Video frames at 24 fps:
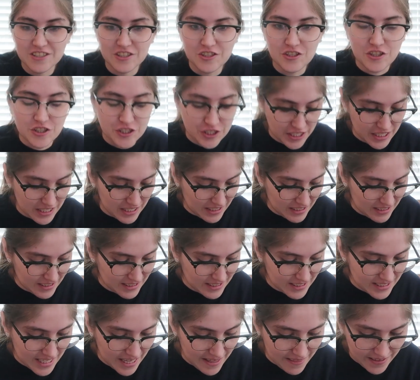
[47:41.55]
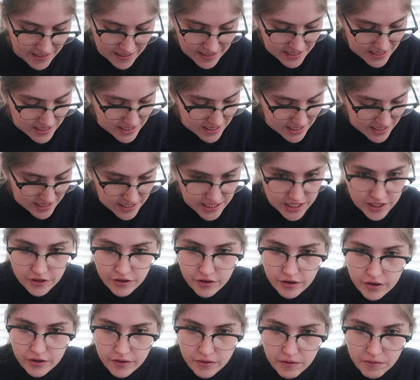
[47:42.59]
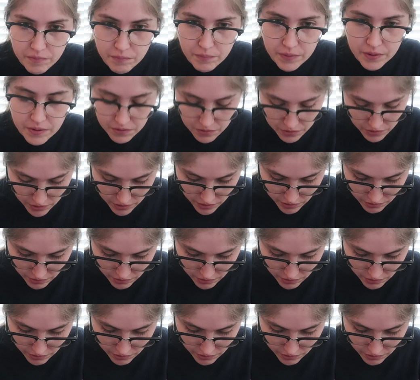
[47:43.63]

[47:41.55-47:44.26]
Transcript: jeez. And then a cereal and milk